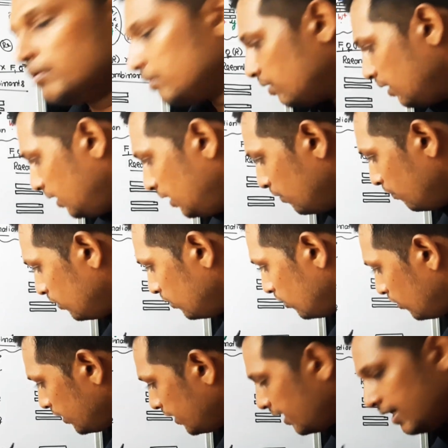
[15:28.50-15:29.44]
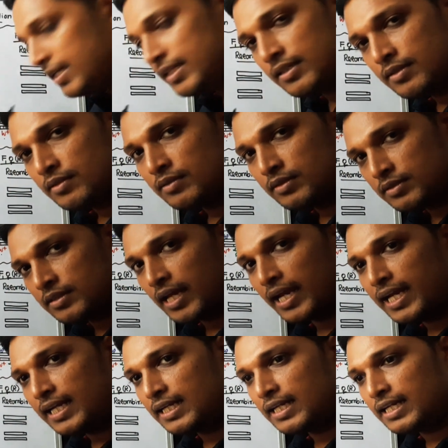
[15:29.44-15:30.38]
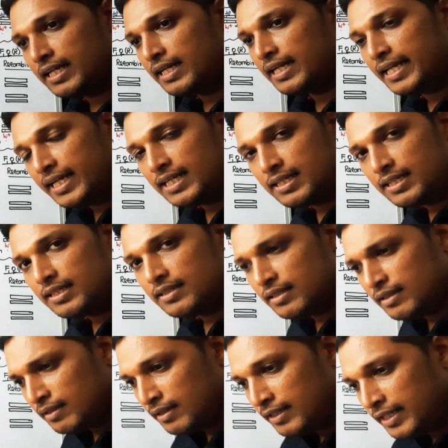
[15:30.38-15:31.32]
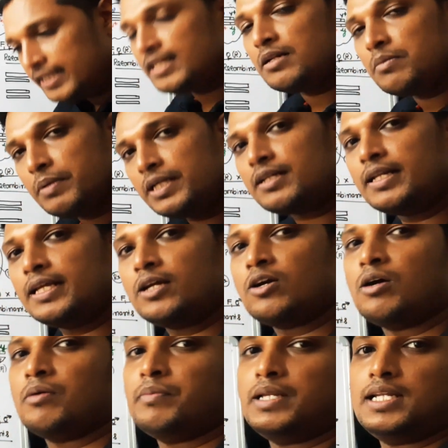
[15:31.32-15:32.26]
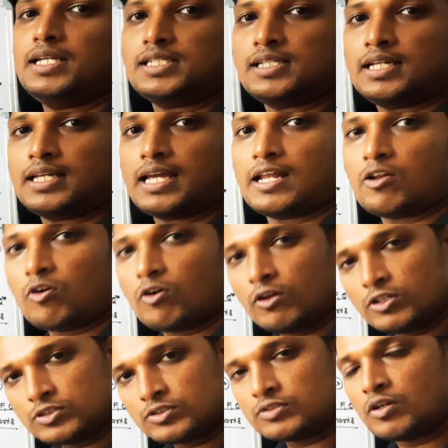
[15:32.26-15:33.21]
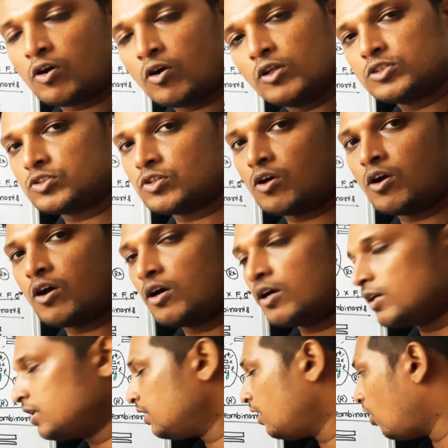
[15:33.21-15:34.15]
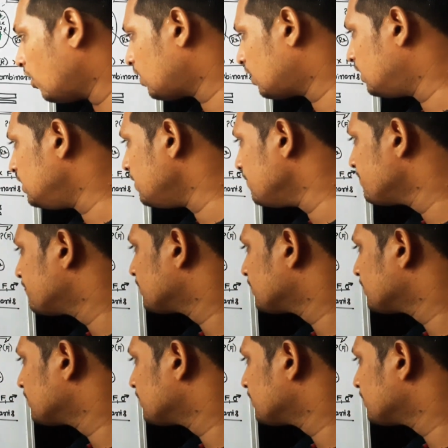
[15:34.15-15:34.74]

Even though they are tightly linked, little bit recombination can also occur.